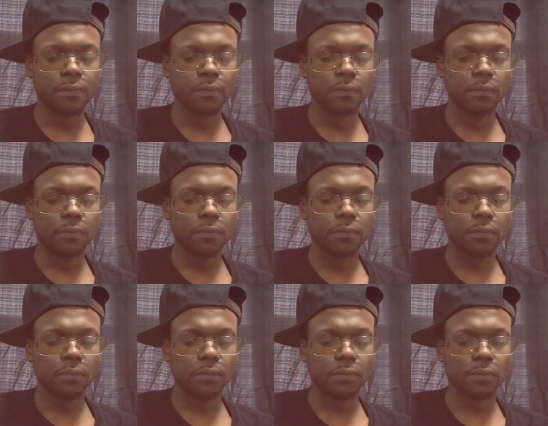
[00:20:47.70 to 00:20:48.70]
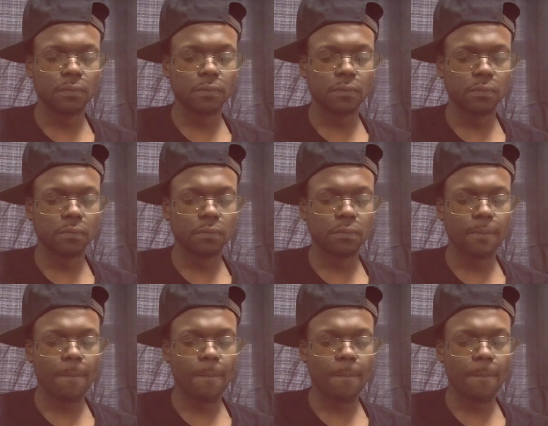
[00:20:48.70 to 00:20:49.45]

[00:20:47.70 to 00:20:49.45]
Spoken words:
(silence)